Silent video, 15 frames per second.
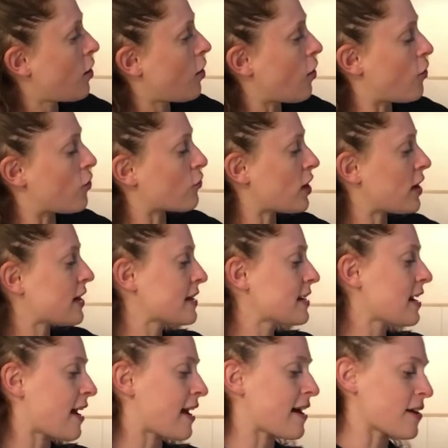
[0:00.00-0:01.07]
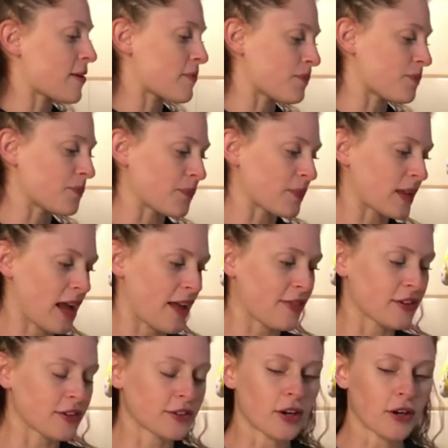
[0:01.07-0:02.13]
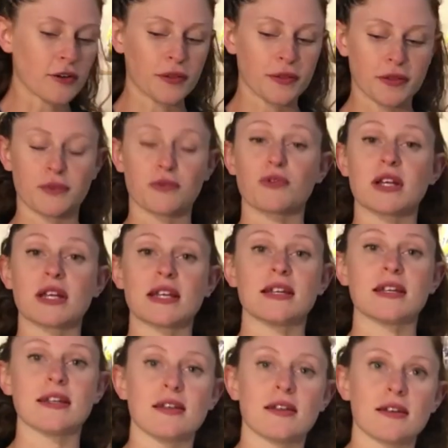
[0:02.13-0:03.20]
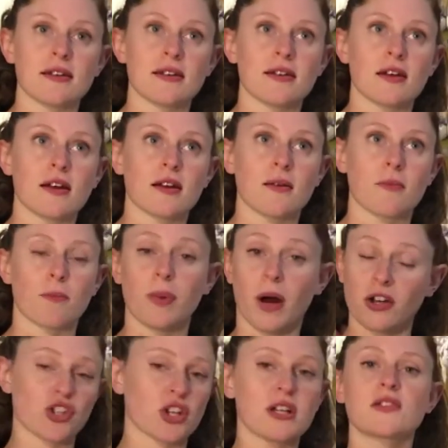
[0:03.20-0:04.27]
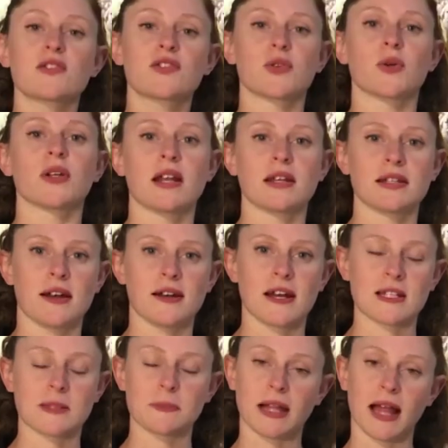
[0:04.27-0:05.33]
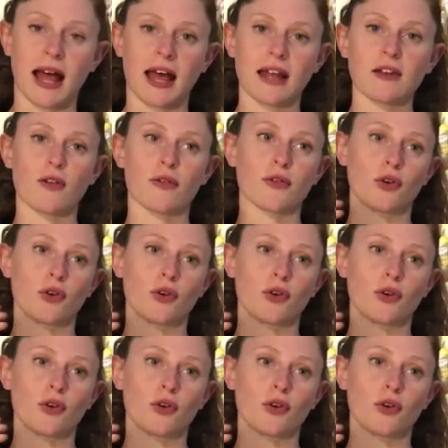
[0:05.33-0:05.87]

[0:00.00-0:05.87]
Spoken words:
All right, and there are 3 budgets to an NDIS plan. The